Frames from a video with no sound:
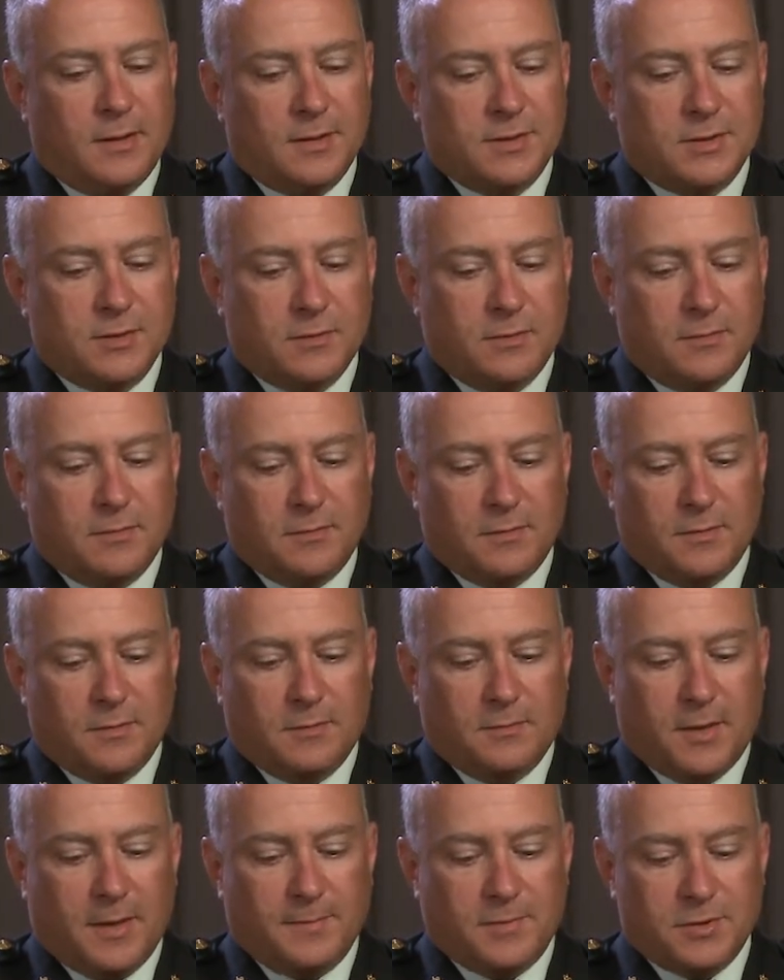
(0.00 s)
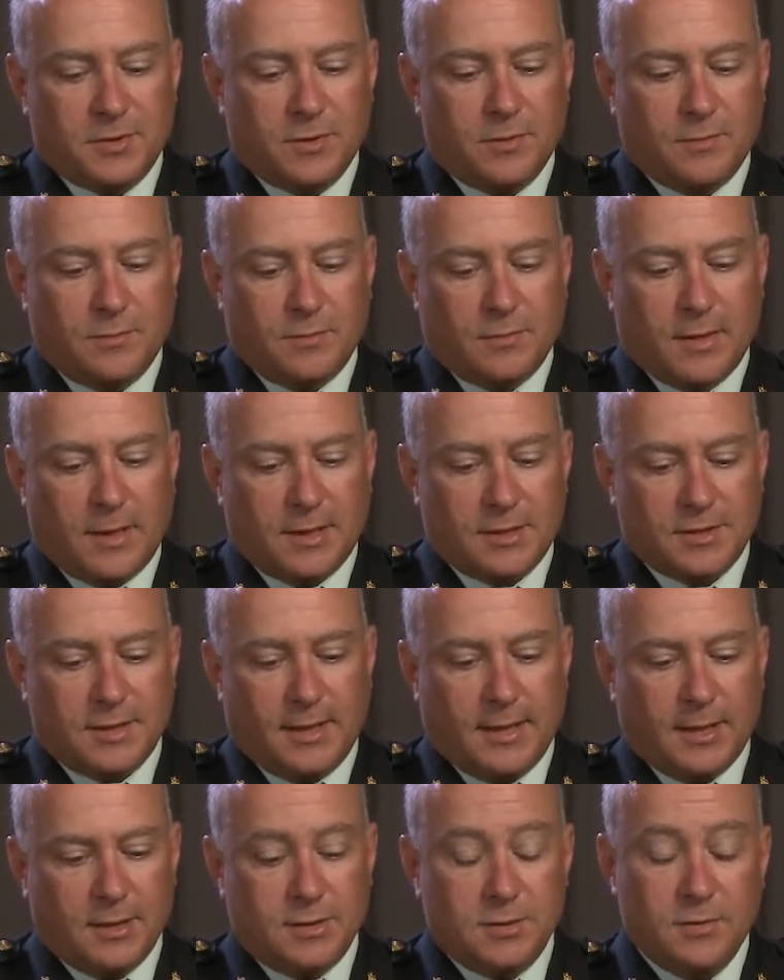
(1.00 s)
so my platoon actually
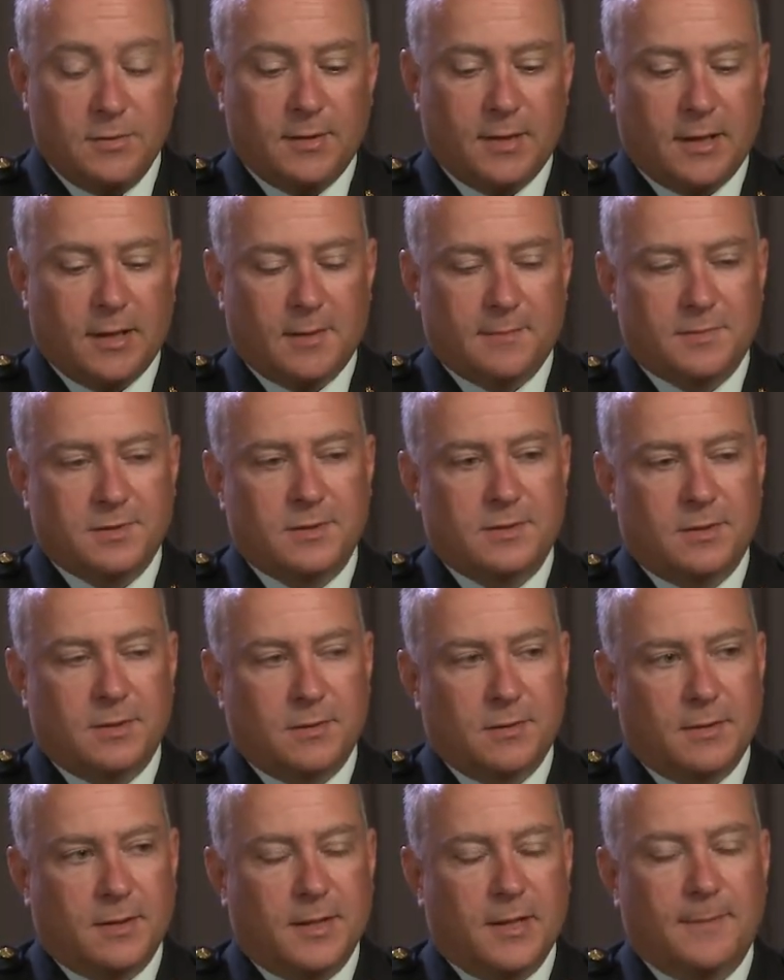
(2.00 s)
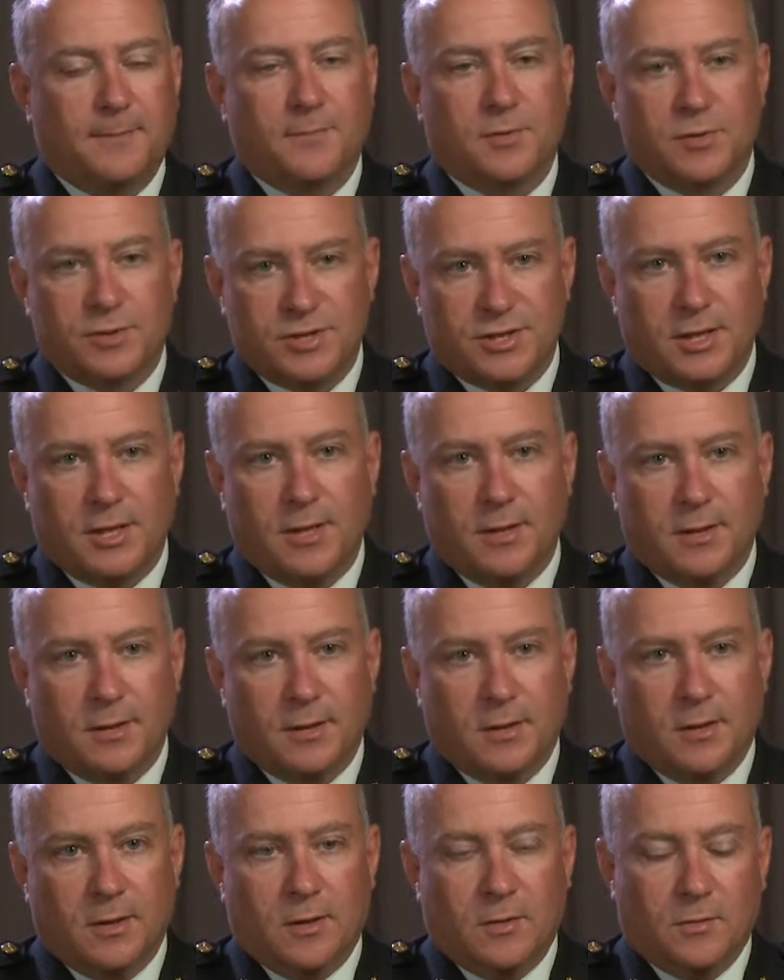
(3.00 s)
had two camps: Camp Berger,
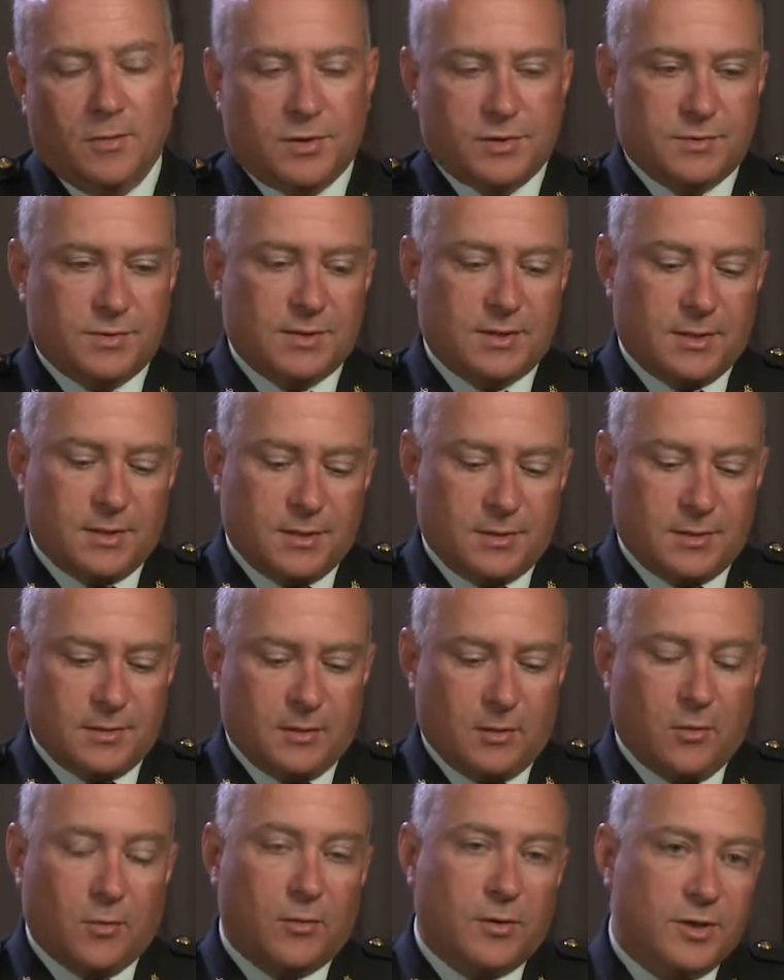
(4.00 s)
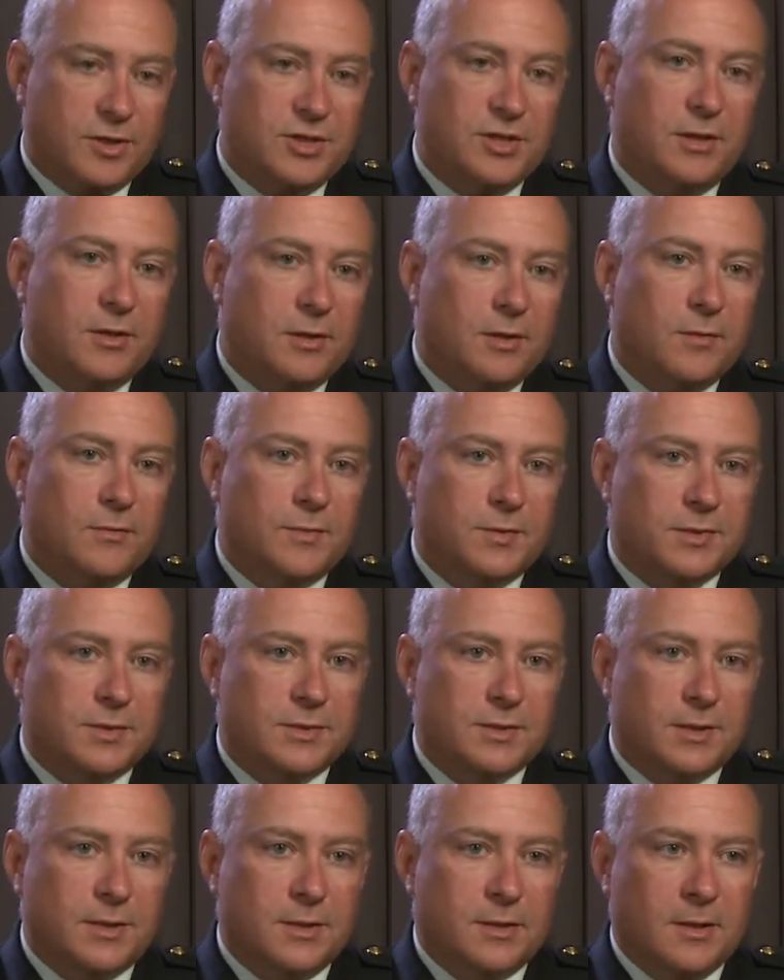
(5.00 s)
which was in Lauragina, which
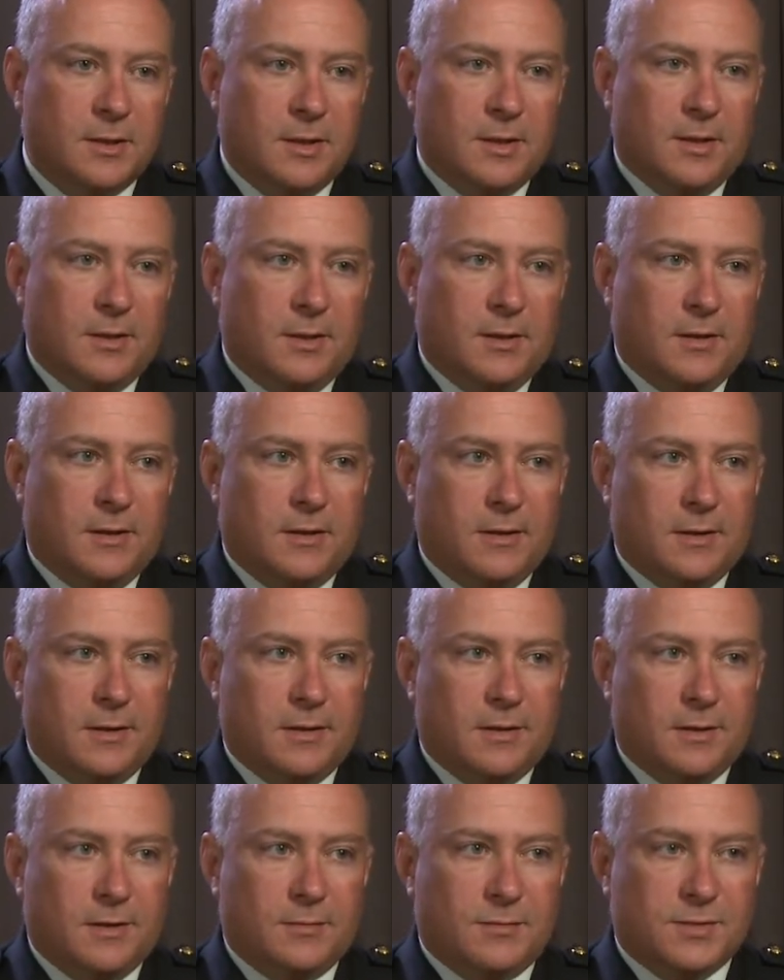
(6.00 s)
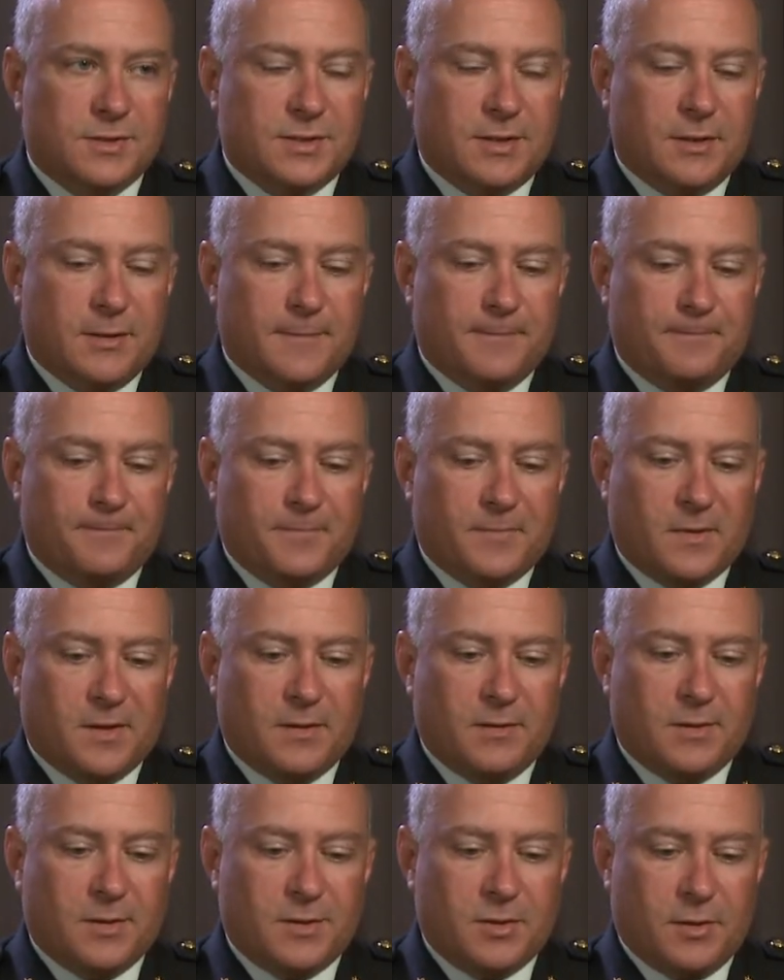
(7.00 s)
is the
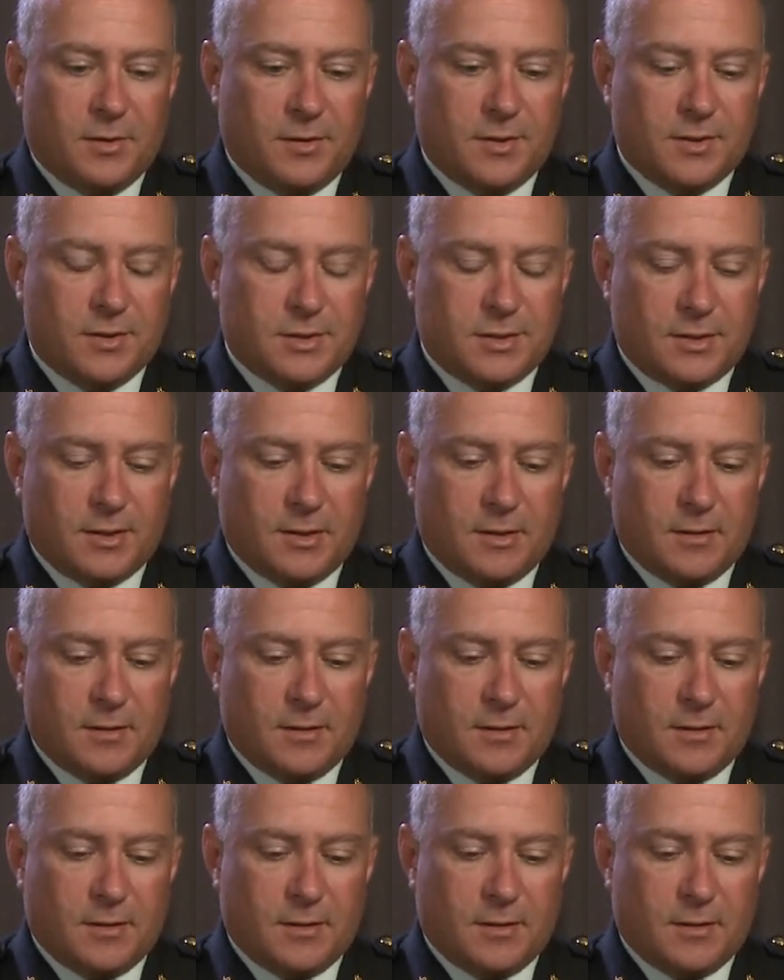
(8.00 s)
the Turkish